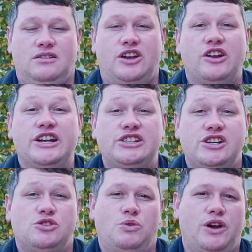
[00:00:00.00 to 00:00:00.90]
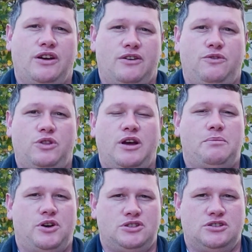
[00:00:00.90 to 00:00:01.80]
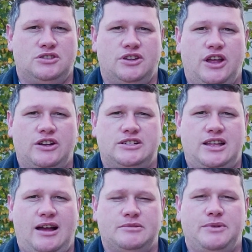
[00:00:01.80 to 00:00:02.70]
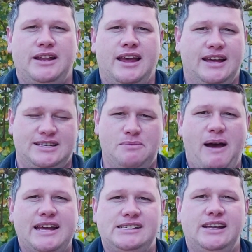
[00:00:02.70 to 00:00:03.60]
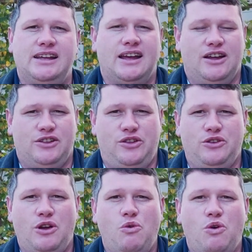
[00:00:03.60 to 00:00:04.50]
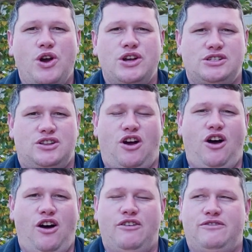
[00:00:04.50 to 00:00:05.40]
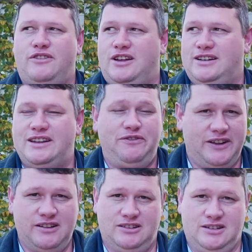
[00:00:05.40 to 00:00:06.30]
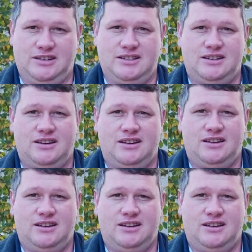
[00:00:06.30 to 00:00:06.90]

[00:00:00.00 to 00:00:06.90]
the conditions were for the apostles in those times. But it's amazing, through the worst of difficulties,